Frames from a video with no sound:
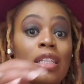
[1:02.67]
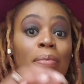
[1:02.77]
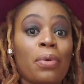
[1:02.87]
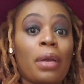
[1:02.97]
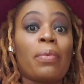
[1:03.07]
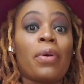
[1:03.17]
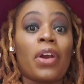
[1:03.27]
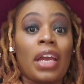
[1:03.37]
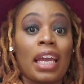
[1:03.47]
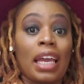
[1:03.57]
To the point
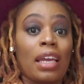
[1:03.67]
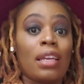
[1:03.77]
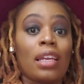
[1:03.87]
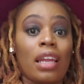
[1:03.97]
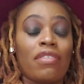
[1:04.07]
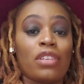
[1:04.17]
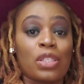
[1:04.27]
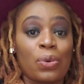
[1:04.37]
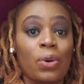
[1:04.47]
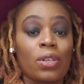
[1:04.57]
where it left a
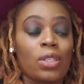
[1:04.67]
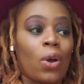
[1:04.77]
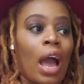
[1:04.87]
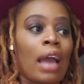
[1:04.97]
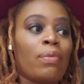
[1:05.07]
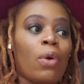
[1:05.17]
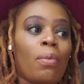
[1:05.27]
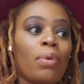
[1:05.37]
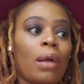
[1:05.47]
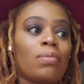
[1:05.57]
sore. So I
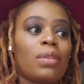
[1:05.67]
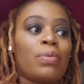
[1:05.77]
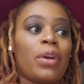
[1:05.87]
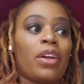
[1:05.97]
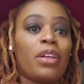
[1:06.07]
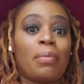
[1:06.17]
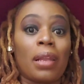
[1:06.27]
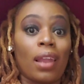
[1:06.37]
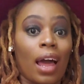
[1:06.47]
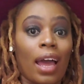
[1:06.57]
won't probably wear them
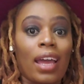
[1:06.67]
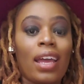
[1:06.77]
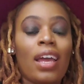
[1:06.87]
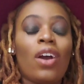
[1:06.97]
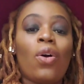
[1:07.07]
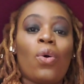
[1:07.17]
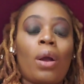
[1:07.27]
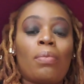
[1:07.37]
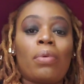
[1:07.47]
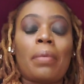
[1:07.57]
a lot,
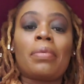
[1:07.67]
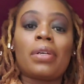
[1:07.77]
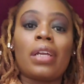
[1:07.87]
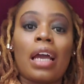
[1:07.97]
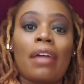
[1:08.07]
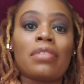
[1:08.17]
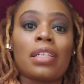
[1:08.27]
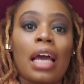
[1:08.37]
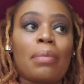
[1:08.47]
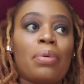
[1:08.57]
or I'm probably gonna have
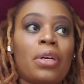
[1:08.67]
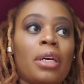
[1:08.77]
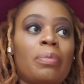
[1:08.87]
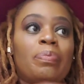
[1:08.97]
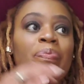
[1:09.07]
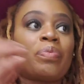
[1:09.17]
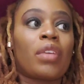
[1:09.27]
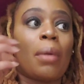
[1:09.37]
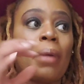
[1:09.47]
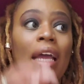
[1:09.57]
to like put
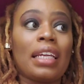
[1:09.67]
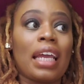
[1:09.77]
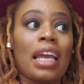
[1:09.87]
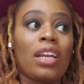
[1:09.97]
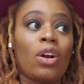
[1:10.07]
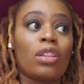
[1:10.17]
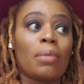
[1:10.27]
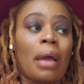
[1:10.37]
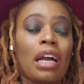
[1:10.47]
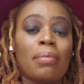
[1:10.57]
a band-aid on
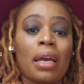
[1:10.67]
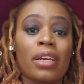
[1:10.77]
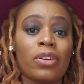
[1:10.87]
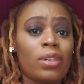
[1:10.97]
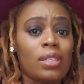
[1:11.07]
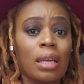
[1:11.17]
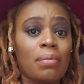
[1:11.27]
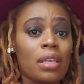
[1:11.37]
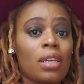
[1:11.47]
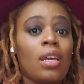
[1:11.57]
the back of my heel or
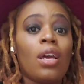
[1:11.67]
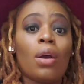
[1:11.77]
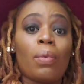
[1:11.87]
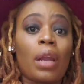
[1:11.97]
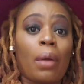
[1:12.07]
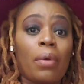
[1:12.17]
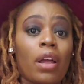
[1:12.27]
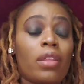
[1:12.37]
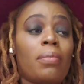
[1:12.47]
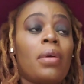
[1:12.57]
something when I
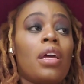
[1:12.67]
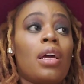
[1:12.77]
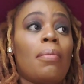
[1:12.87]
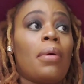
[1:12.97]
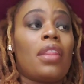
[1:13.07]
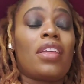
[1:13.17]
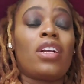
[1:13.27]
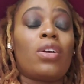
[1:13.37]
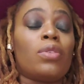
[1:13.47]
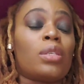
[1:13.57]
wear them. But
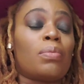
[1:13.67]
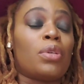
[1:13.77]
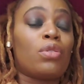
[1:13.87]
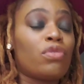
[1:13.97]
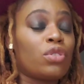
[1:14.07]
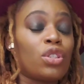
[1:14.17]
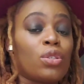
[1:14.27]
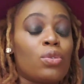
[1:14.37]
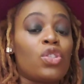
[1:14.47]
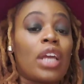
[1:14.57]
they are some beautiful
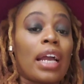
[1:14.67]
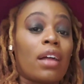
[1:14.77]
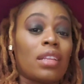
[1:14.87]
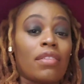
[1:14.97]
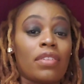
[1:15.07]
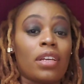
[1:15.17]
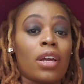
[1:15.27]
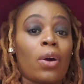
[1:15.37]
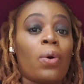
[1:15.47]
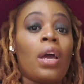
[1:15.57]
shoes. Check out that
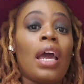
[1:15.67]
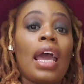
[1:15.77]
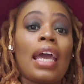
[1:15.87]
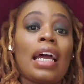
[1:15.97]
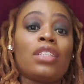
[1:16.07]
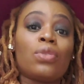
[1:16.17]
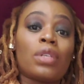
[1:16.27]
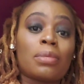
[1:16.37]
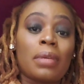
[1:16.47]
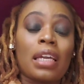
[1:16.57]
video, and I do
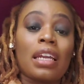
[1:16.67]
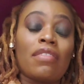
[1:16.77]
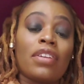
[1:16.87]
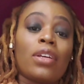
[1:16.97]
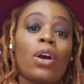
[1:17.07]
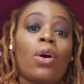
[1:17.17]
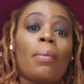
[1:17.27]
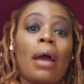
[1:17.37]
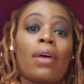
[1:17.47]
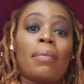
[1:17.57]
explain in that video
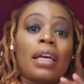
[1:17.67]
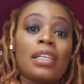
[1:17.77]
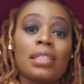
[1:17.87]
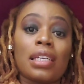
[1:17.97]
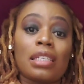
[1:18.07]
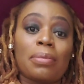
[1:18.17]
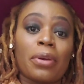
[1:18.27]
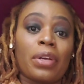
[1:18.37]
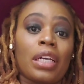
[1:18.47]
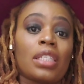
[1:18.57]
about my Yeezy
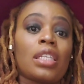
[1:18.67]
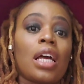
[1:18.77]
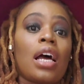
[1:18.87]
experience.